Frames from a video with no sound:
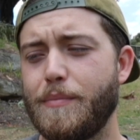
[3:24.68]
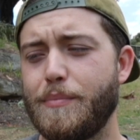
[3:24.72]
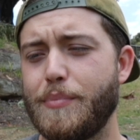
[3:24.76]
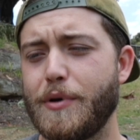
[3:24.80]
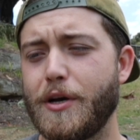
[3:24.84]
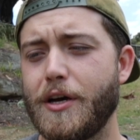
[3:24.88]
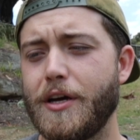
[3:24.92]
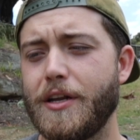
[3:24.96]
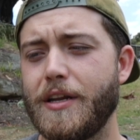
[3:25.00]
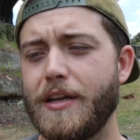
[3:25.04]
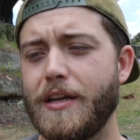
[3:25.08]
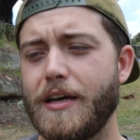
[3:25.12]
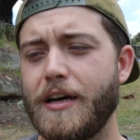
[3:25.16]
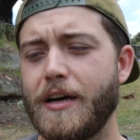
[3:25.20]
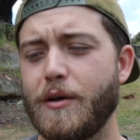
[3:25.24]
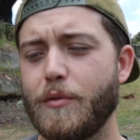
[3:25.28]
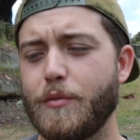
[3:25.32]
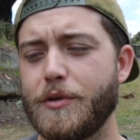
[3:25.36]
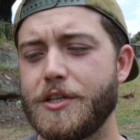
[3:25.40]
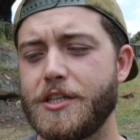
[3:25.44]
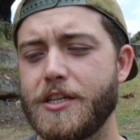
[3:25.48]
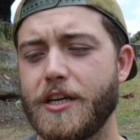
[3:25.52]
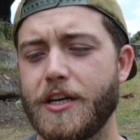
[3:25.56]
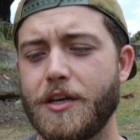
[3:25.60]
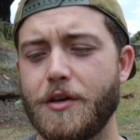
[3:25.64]
but I
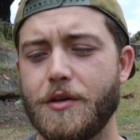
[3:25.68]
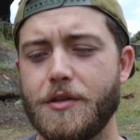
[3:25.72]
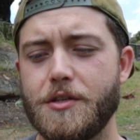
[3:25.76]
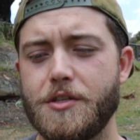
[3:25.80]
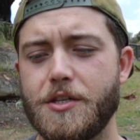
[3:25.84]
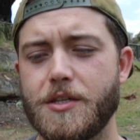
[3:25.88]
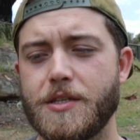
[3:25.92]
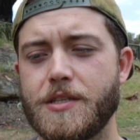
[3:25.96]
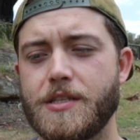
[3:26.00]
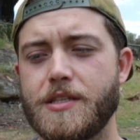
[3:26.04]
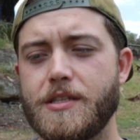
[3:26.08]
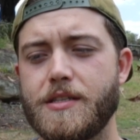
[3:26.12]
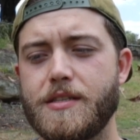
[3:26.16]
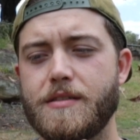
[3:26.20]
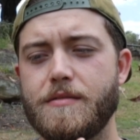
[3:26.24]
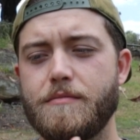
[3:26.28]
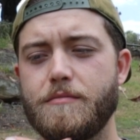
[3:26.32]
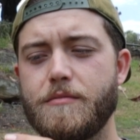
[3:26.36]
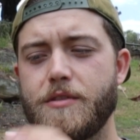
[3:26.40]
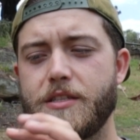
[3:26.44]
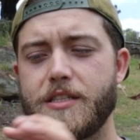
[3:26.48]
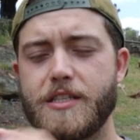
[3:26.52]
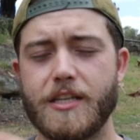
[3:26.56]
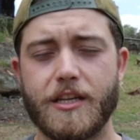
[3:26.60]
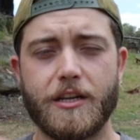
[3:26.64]
wish I could just
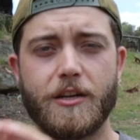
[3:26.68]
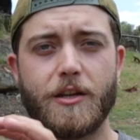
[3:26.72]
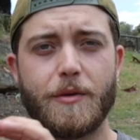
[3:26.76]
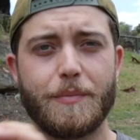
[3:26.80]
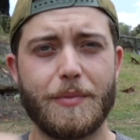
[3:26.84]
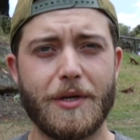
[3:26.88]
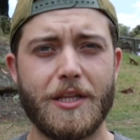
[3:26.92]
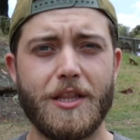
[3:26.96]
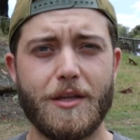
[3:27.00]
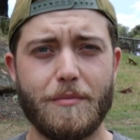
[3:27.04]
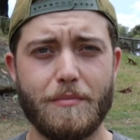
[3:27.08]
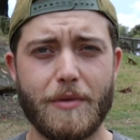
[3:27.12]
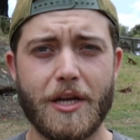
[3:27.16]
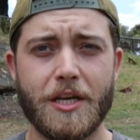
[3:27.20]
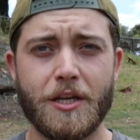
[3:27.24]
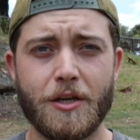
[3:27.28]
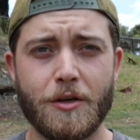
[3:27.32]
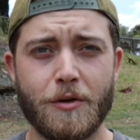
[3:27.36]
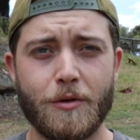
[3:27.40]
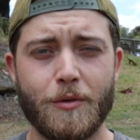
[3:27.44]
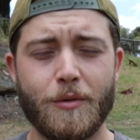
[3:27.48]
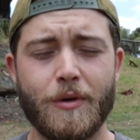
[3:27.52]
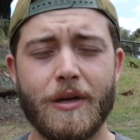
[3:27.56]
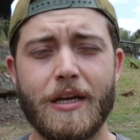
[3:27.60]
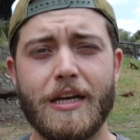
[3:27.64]
set it up in the
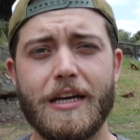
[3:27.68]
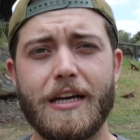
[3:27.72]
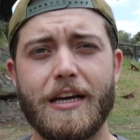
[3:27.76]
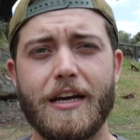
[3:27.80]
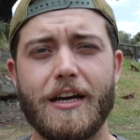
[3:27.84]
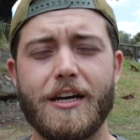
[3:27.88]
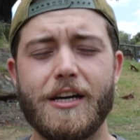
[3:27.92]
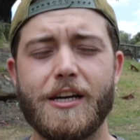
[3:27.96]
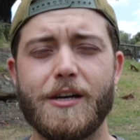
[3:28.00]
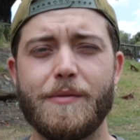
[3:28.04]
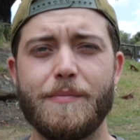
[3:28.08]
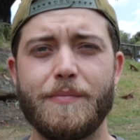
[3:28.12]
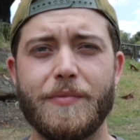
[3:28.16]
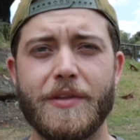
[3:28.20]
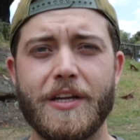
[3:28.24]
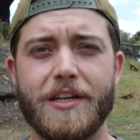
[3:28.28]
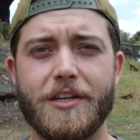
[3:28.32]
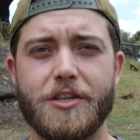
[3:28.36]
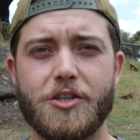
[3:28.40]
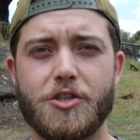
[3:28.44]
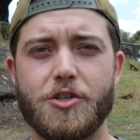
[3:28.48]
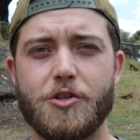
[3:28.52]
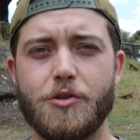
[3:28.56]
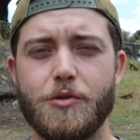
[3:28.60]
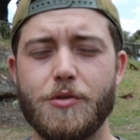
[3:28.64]
menu that
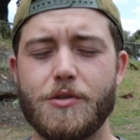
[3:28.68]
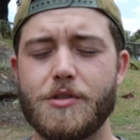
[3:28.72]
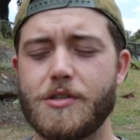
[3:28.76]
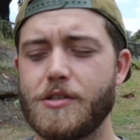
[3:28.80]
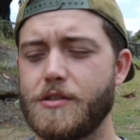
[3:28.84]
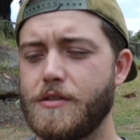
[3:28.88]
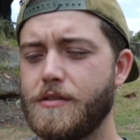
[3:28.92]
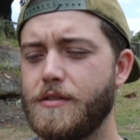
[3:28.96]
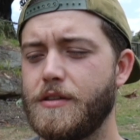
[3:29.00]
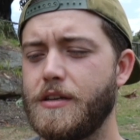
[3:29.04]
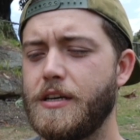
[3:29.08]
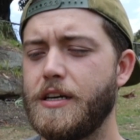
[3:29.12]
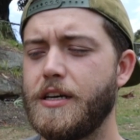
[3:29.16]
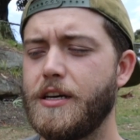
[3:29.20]
it shoots